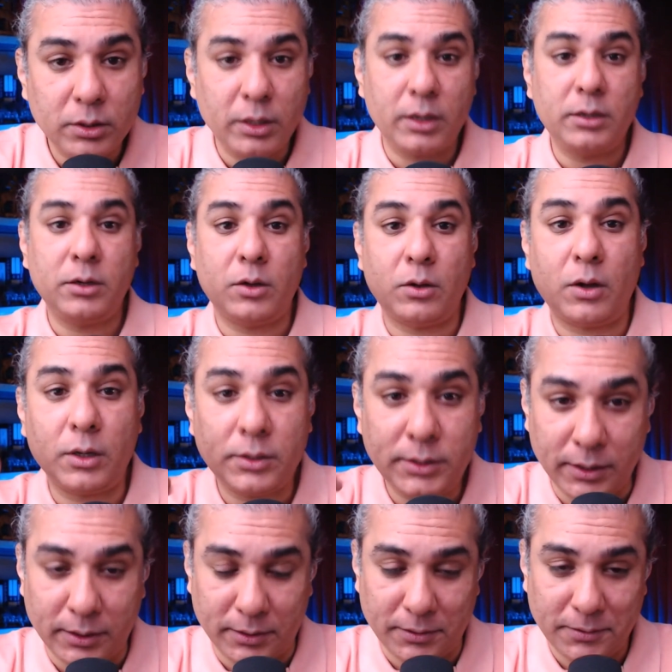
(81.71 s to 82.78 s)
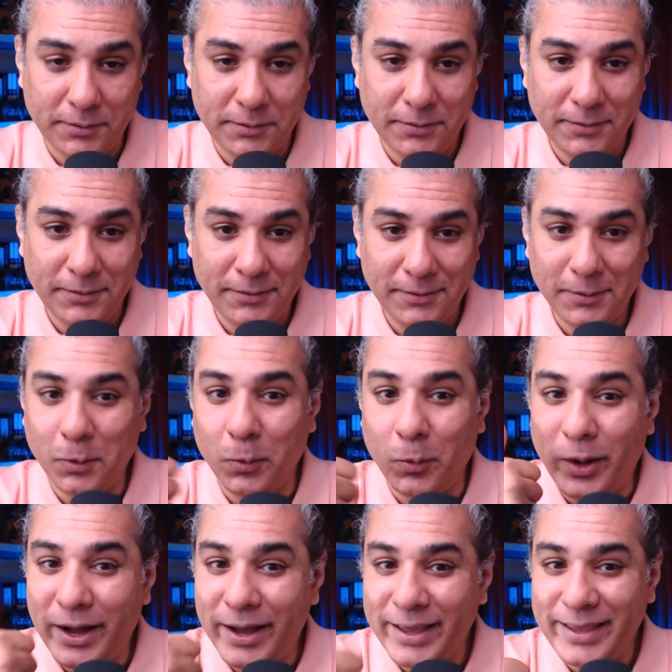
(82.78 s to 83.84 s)
and hotter.
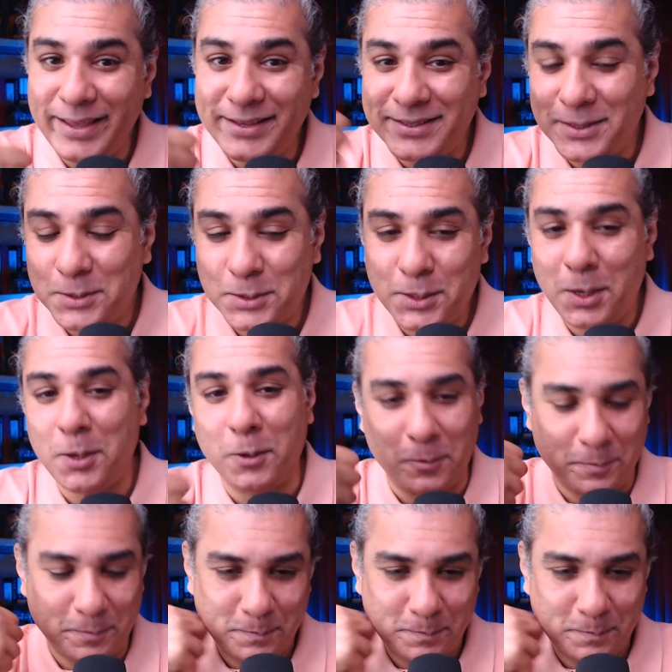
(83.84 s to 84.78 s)
Why is it so?